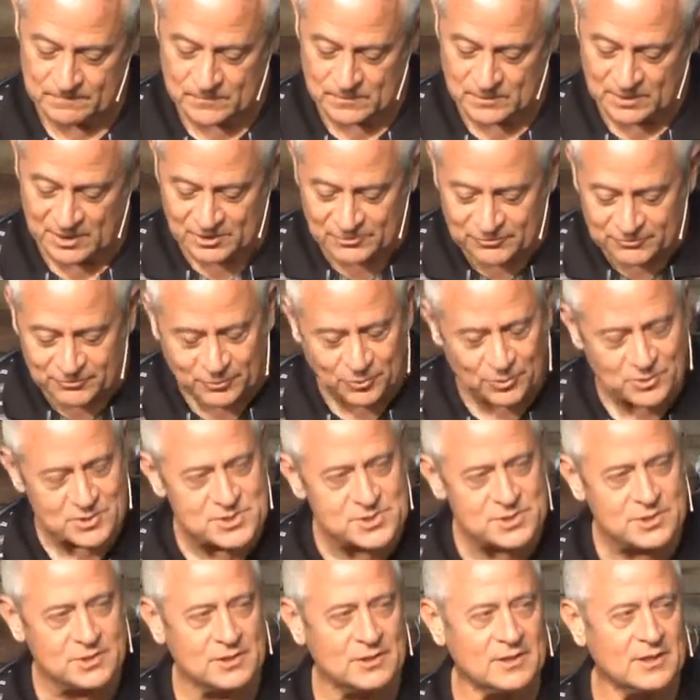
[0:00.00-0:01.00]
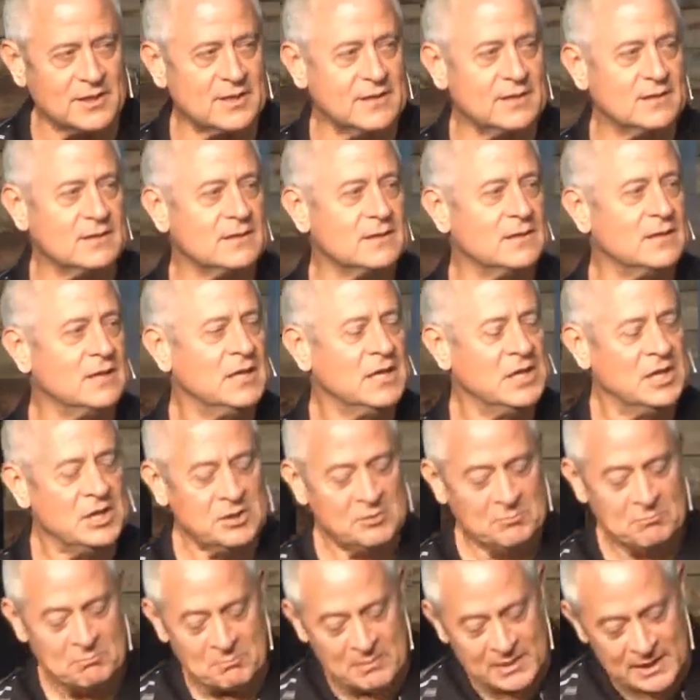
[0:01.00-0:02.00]
Unfortunately,
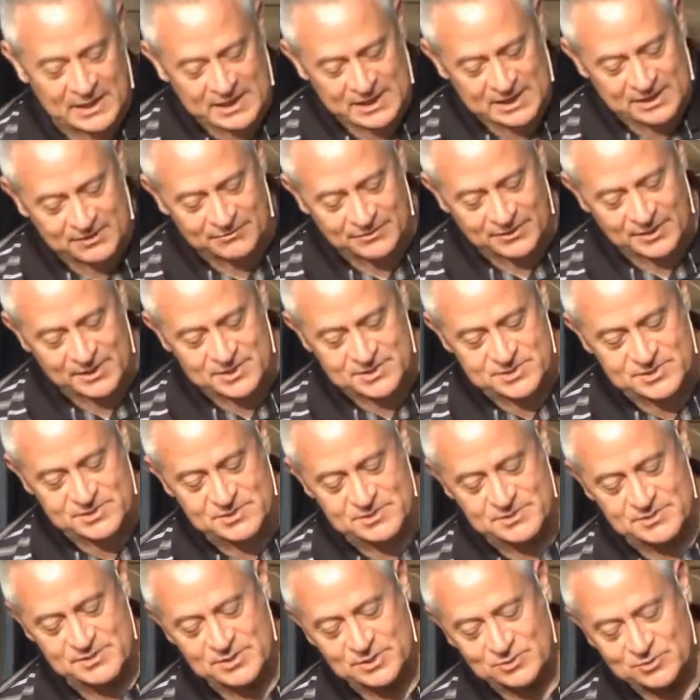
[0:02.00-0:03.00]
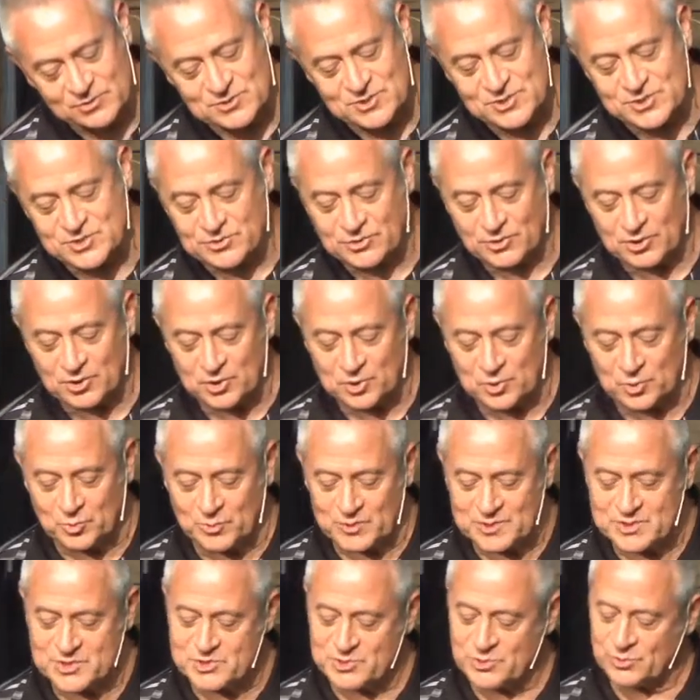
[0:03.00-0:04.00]
many of us still struggle
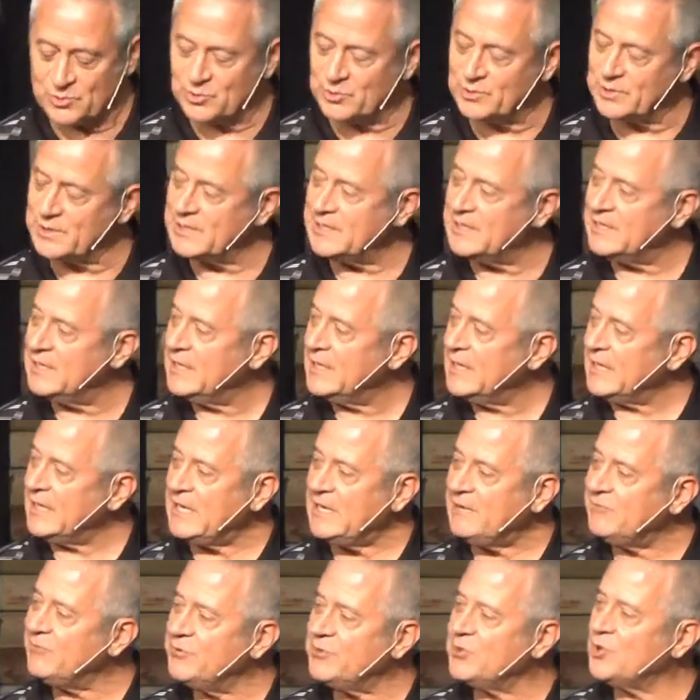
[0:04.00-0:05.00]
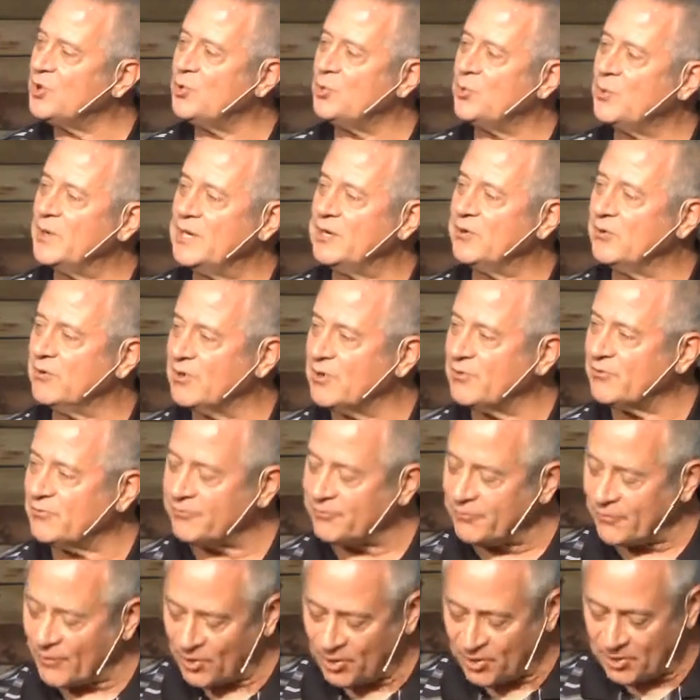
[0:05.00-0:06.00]
with joy, even though we are in a
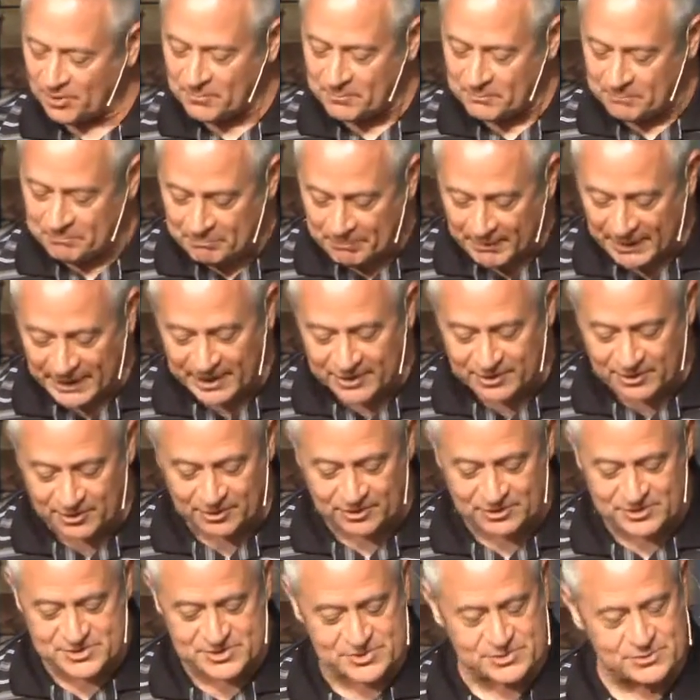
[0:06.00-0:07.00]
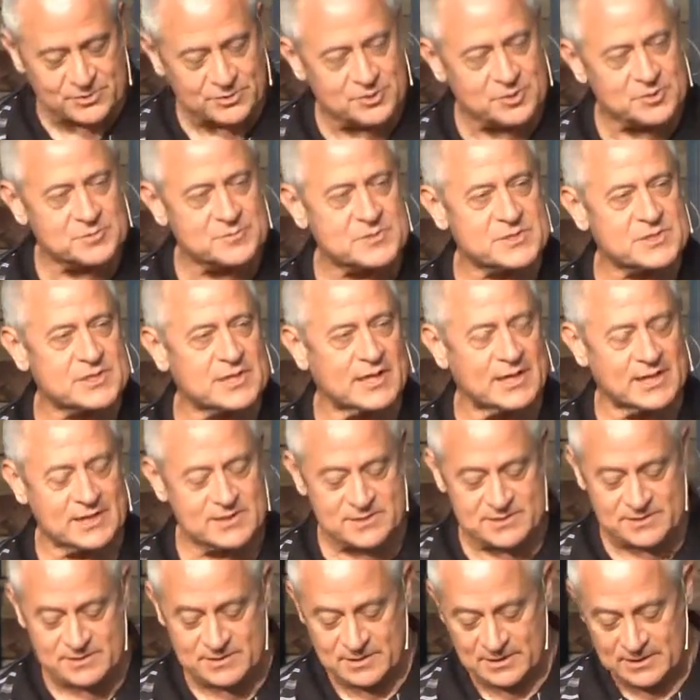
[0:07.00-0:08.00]
far better
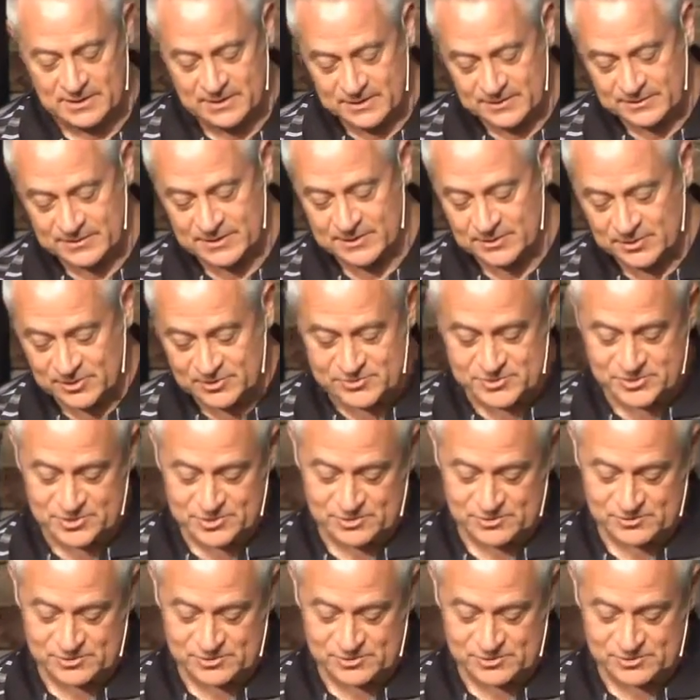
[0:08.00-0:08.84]
circumstance than those two